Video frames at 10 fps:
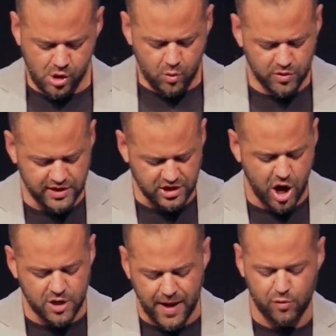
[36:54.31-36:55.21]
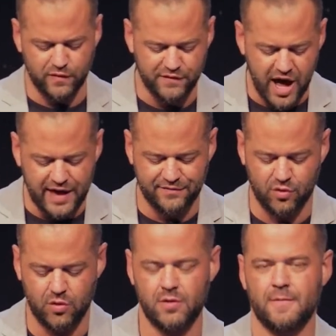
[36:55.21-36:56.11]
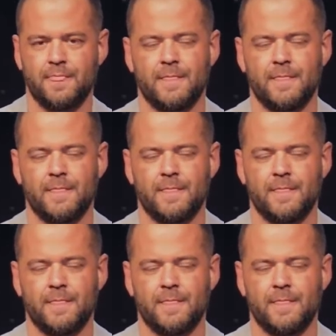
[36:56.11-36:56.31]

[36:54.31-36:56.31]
where they talk about revival,